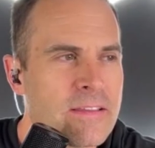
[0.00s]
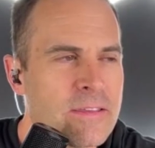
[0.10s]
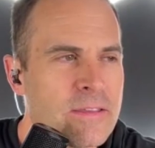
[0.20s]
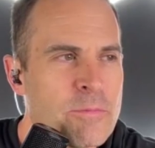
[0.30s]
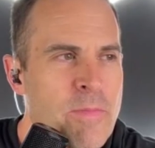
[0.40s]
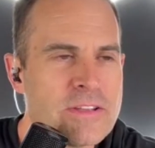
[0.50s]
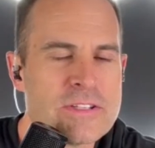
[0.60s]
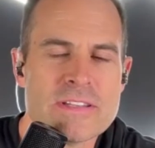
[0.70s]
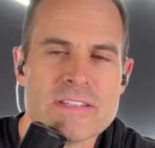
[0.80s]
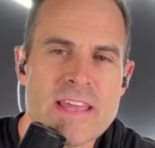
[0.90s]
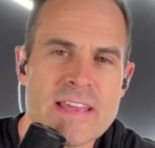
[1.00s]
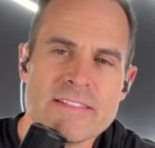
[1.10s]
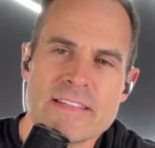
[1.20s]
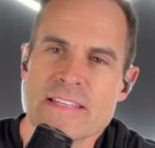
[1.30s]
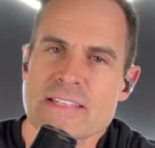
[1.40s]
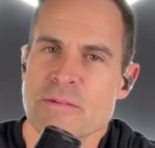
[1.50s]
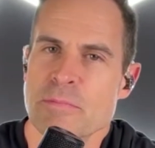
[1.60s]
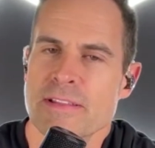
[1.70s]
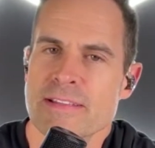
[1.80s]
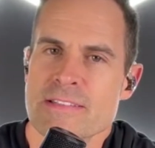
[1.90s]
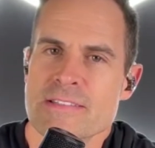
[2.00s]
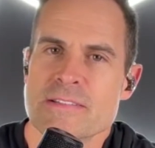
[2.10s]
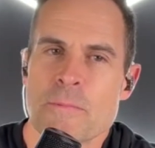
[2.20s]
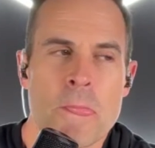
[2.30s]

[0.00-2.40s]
you mentioned daily disciplines.